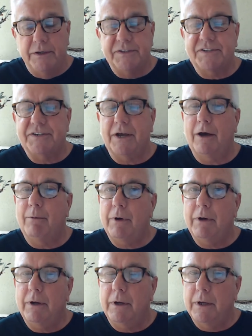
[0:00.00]

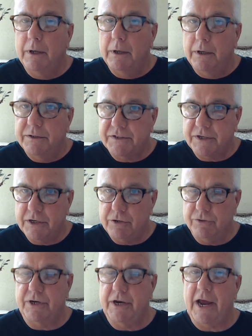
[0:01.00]
some
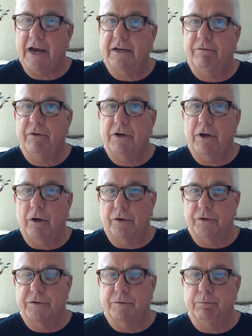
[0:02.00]
seniors and active
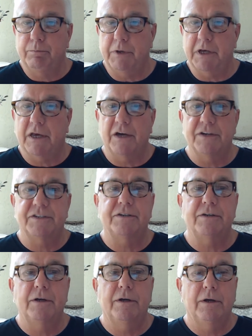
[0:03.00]
adults,
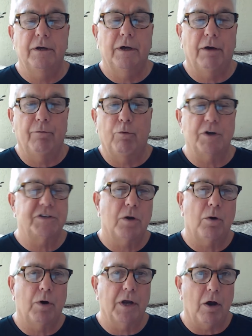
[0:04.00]
because of what's
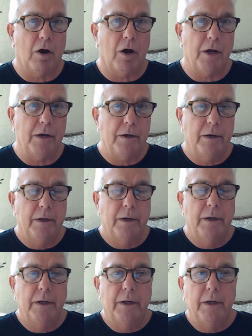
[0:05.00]
going on
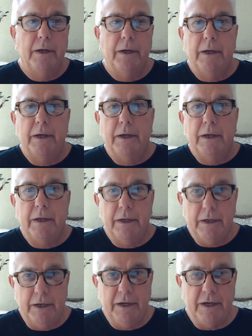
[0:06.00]

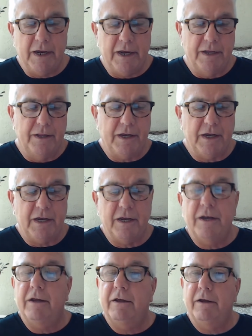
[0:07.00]

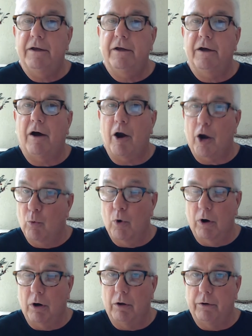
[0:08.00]
in our
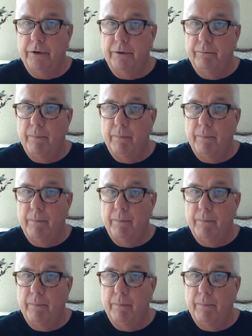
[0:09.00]
world,